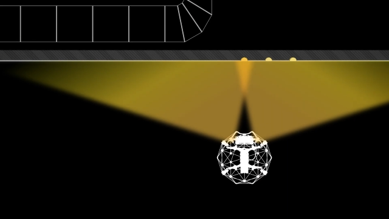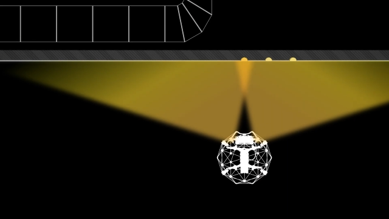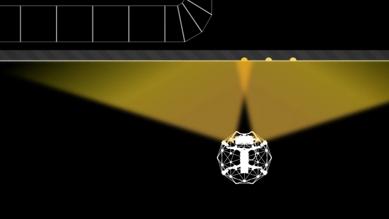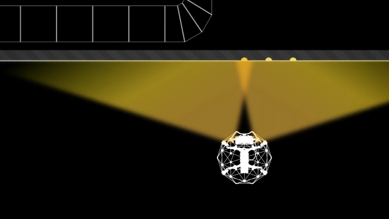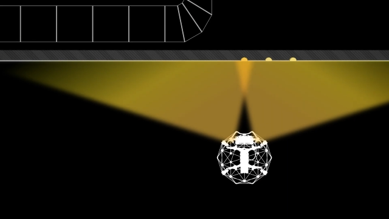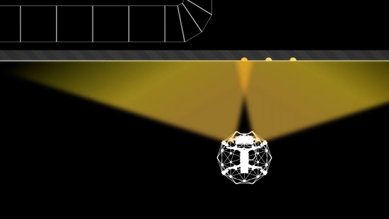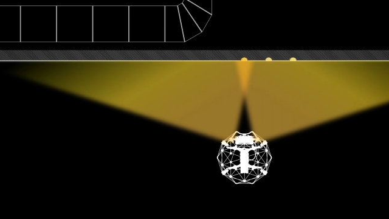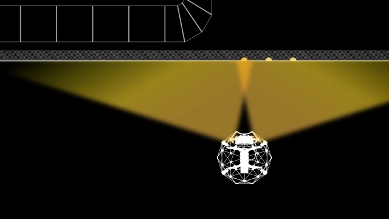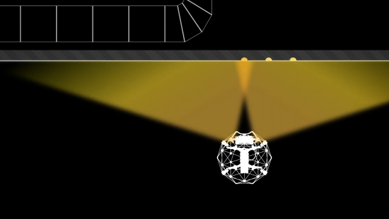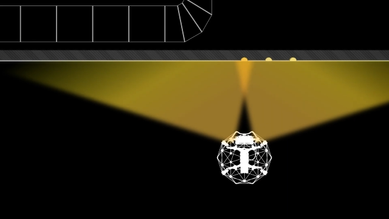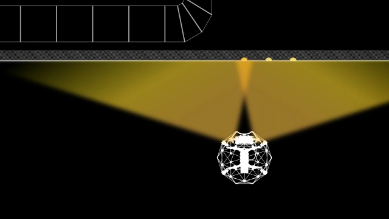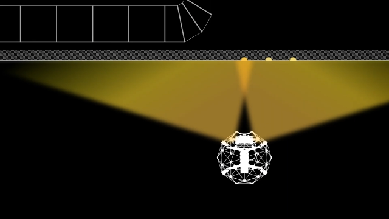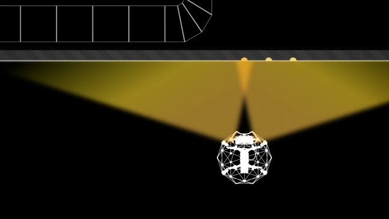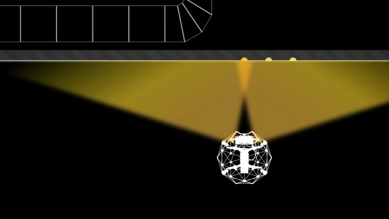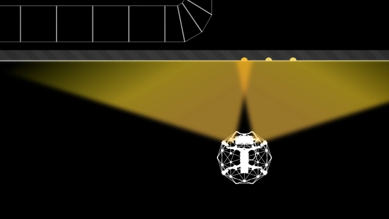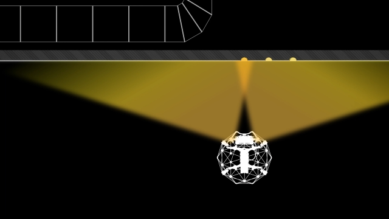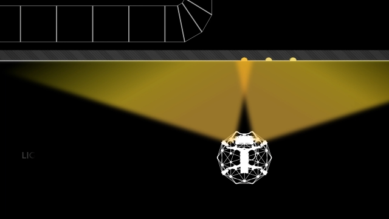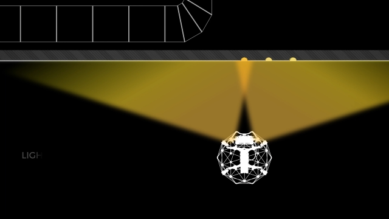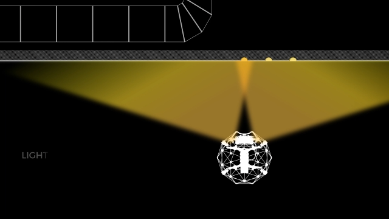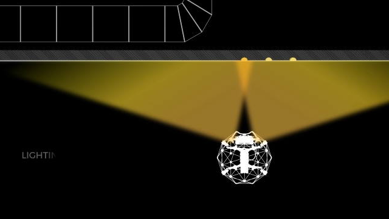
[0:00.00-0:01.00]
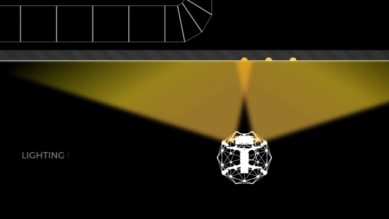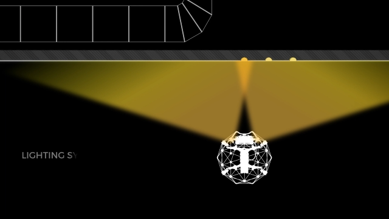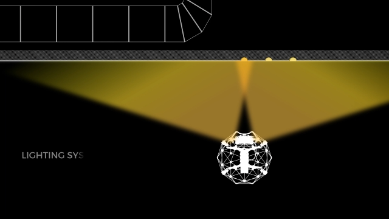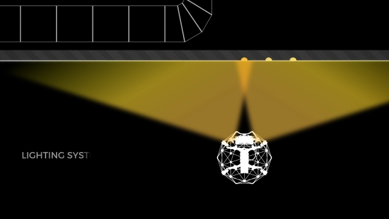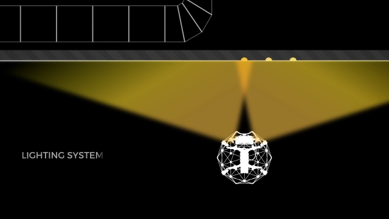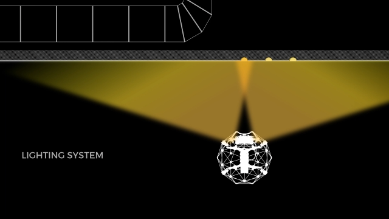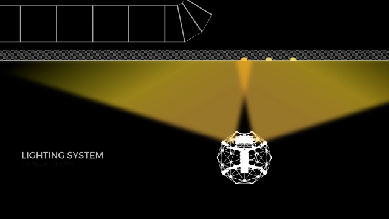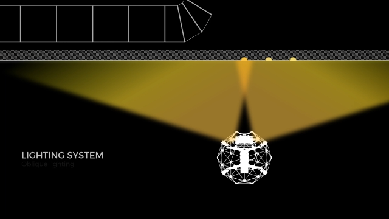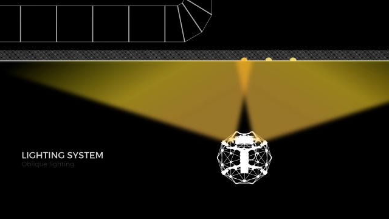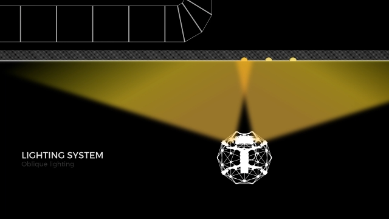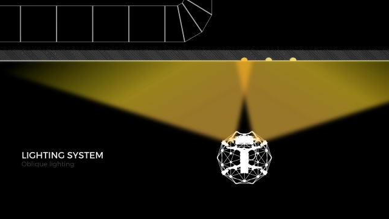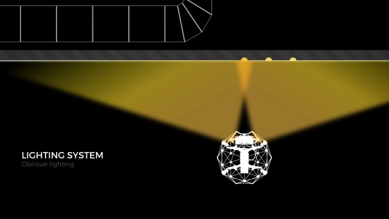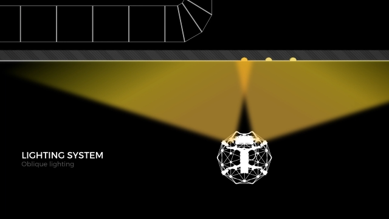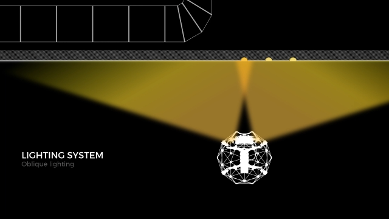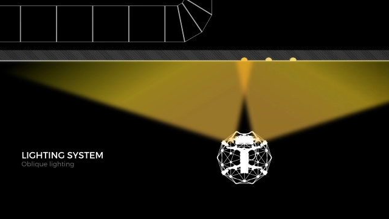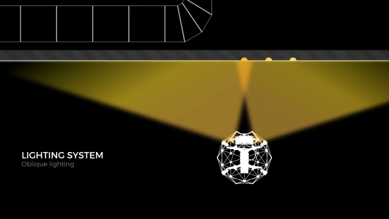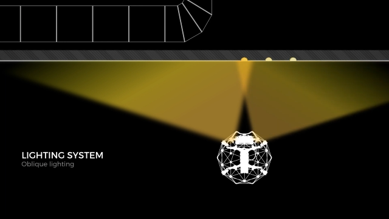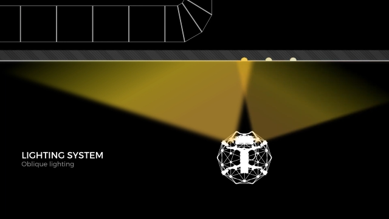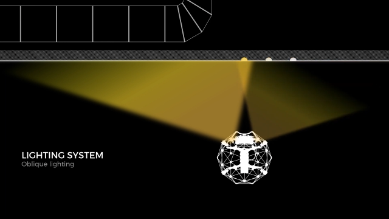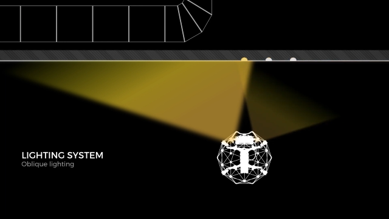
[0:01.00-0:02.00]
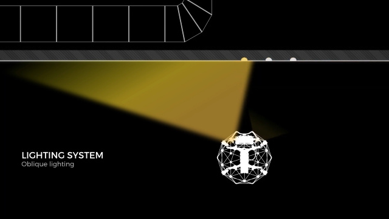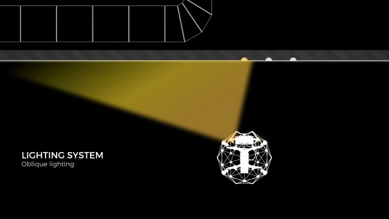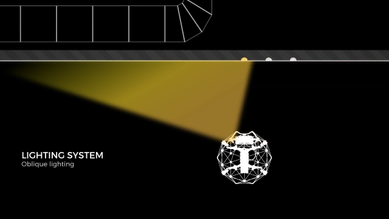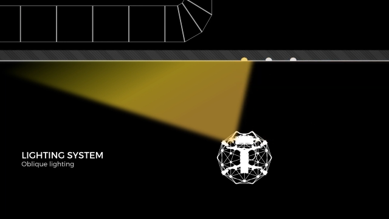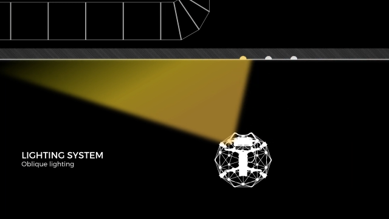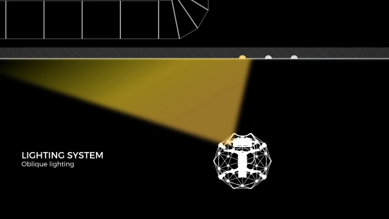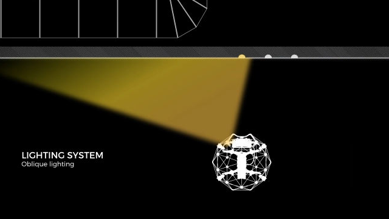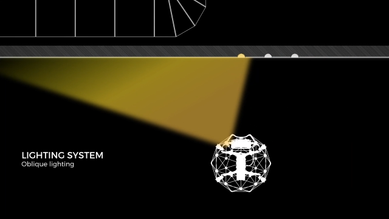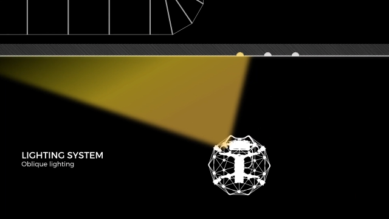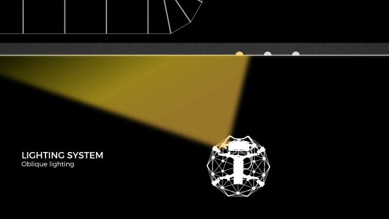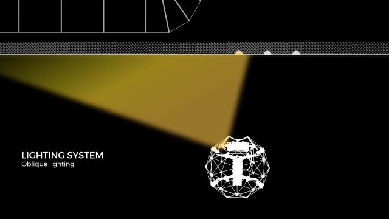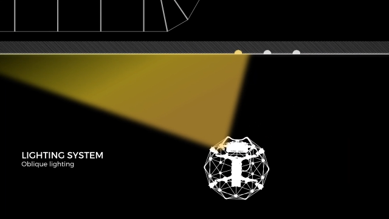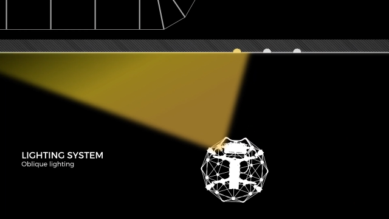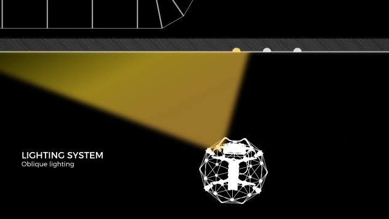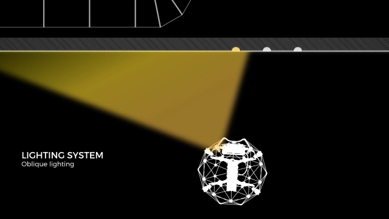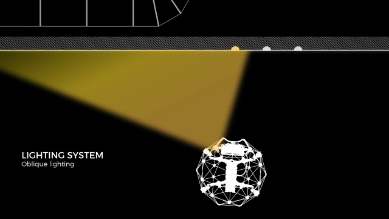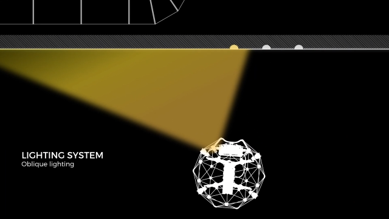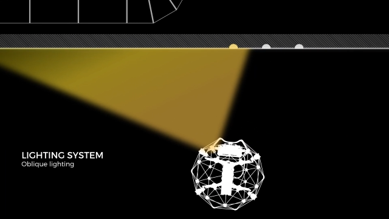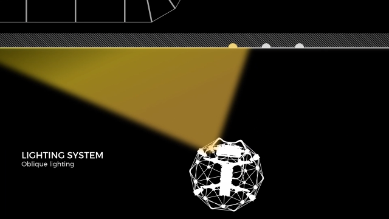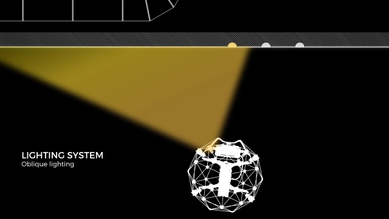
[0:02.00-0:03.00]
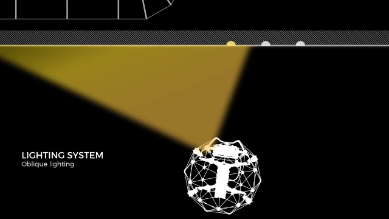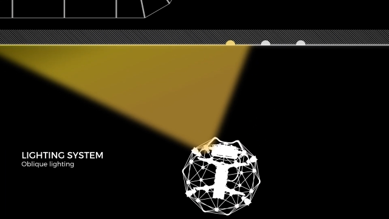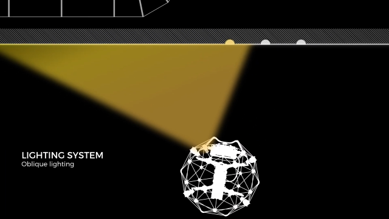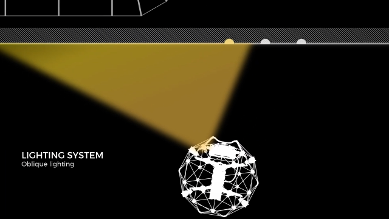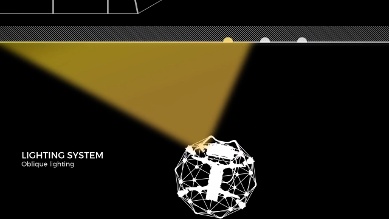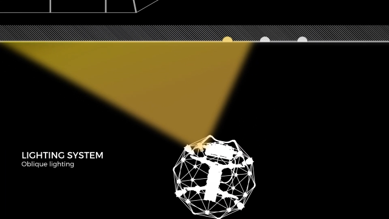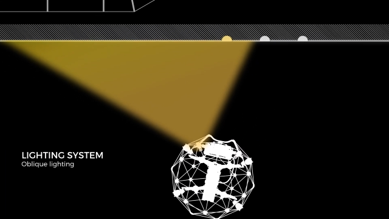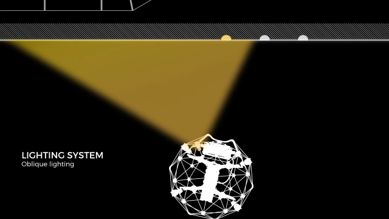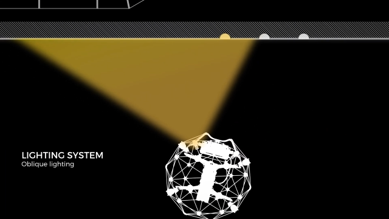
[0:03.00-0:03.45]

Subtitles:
Nobody's mouth can be seen.